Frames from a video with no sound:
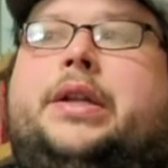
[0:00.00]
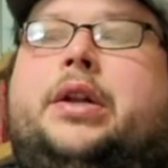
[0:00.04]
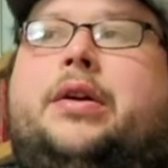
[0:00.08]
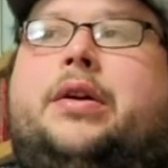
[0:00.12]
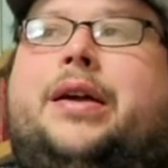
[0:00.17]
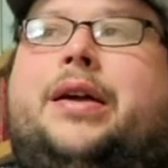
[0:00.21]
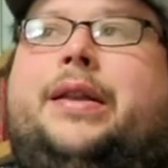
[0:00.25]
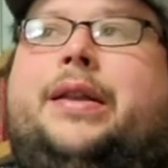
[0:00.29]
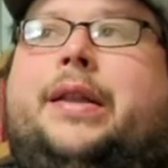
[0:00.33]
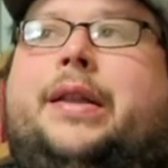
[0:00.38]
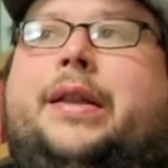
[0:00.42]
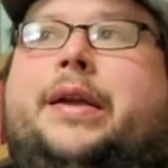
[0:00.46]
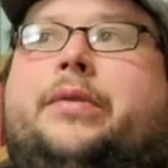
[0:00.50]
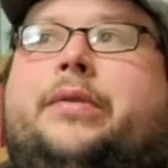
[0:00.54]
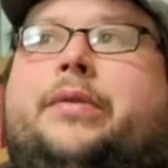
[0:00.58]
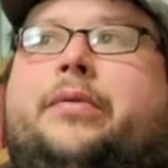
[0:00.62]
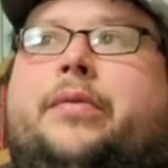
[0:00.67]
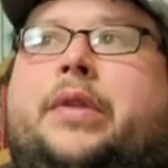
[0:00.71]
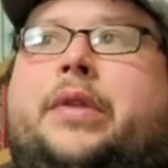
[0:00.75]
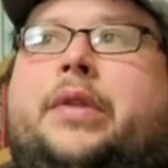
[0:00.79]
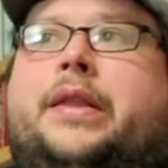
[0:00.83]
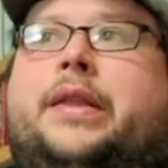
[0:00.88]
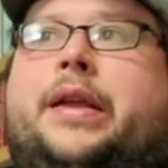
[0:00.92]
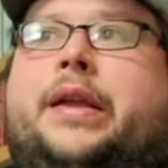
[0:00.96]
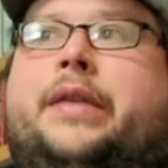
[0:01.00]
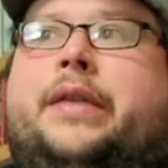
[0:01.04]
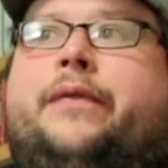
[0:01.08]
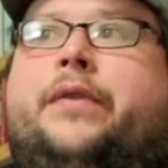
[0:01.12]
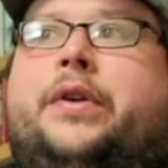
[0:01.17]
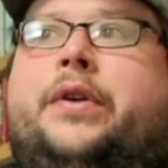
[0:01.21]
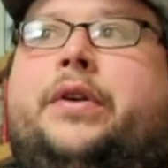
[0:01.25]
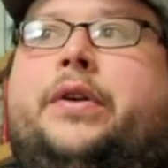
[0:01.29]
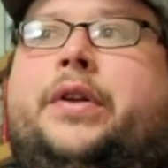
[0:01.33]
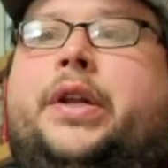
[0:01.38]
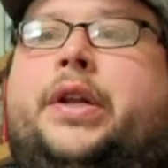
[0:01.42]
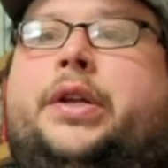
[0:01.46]
I'd really like for
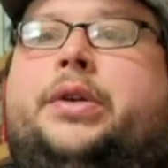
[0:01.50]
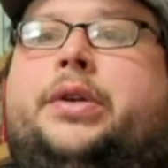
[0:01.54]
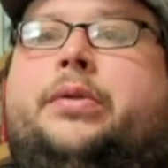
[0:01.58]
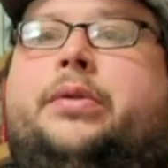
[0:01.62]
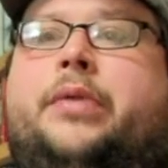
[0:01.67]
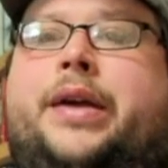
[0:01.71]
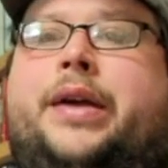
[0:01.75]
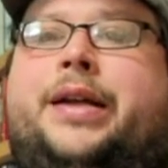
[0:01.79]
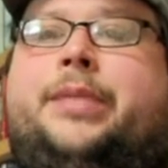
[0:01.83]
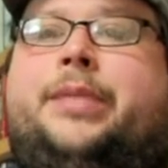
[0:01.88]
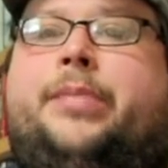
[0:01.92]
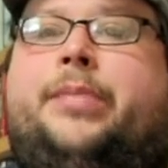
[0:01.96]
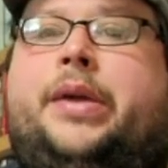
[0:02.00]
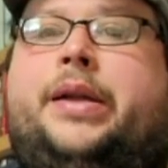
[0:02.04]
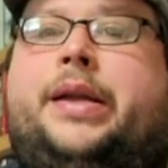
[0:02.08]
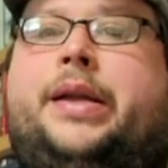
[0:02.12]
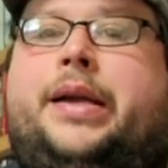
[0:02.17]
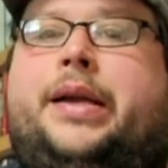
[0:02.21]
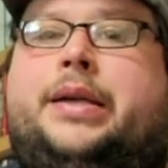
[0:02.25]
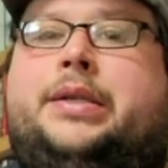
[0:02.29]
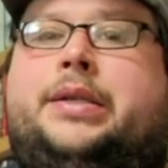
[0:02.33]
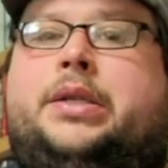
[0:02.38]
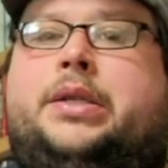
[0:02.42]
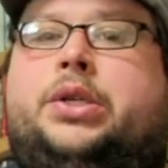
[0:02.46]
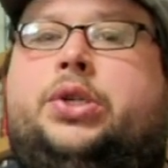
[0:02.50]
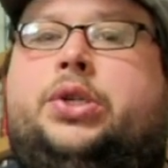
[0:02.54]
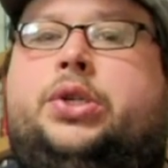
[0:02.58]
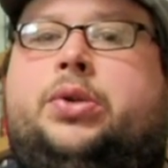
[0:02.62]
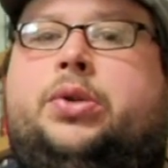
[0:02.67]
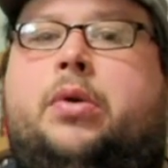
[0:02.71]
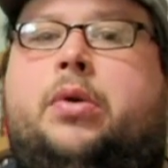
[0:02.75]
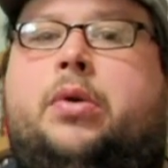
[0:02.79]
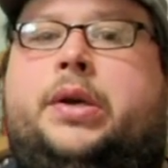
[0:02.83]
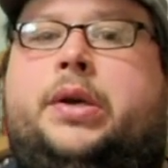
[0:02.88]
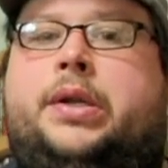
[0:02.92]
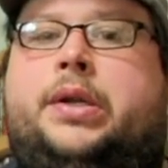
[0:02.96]
you to direct my next
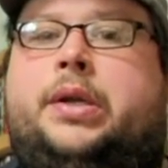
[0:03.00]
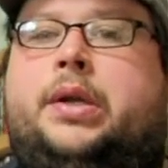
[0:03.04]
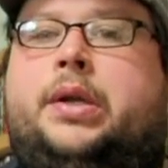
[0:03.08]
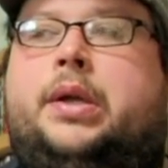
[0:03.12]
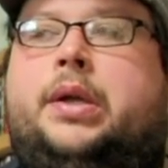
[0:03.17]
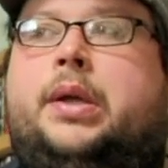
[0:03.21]
short.